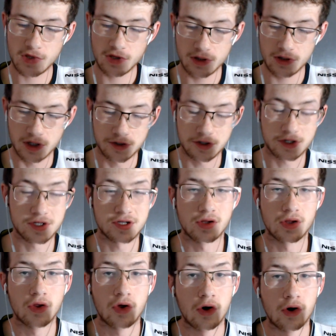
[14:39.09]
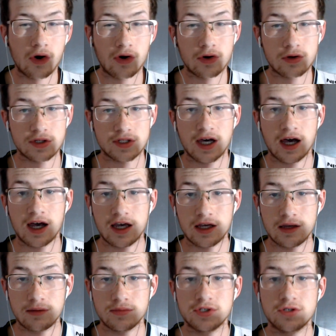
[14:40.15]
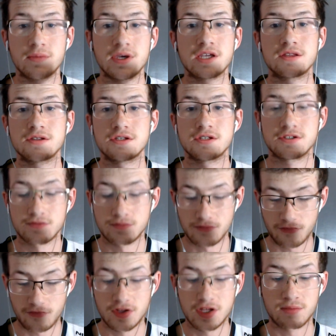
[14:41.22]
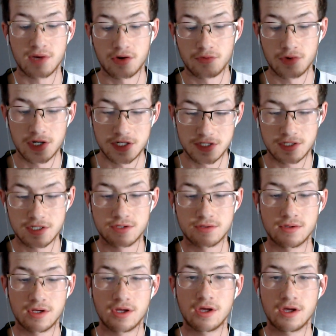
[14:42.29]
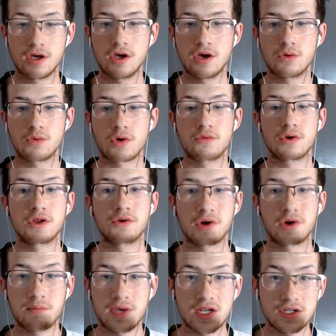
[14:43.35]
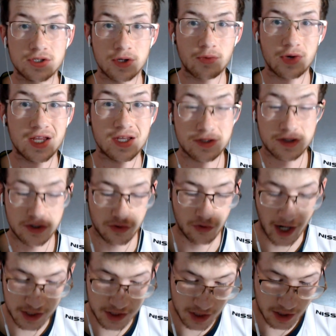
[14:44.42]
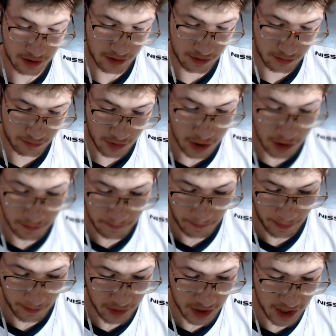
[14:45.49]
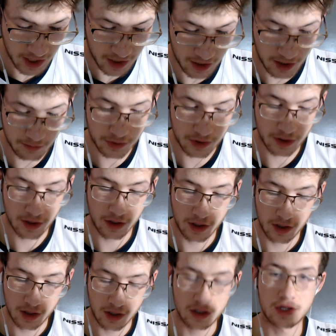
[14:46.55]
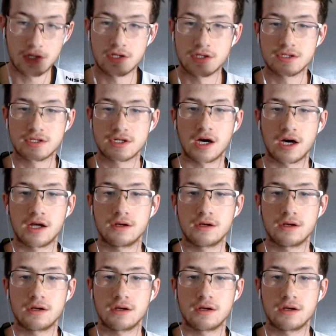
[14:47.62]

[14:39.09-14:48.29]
It took us a long time to make this fit my wrist because we really want to make sure we didn't scratch it, my dad and I, but it's got,